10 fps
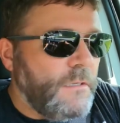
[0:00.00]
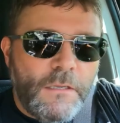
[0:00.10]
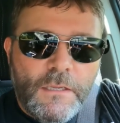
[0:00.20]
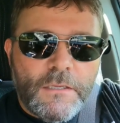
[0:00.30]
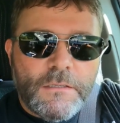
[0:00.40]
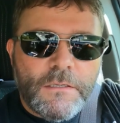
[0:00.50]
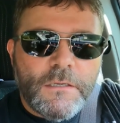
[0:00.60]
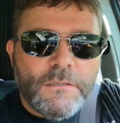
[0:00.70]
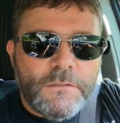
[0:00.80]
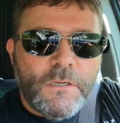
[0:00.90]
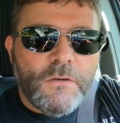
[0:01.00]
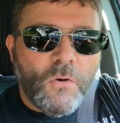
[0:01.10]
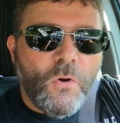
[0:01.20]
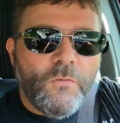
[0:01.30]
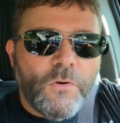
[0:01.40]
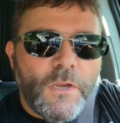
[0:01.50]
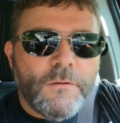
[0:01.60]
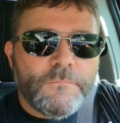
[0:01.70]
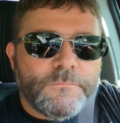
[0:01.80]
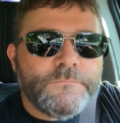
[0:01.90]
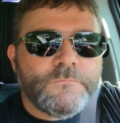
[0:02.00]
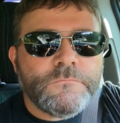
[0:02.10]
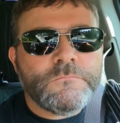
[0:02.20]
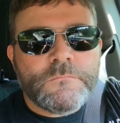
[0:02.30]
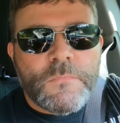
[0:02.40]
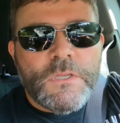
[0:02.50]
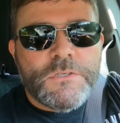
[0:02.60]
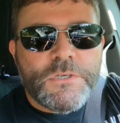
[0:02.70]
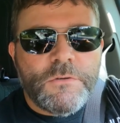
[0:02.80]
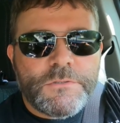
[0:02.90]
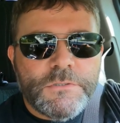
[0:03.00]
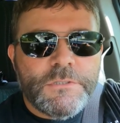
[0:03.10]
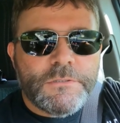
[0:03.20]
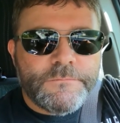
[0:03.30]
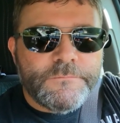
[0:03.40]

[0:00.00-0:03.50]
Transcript: and you know, I'll go over it, show it to you,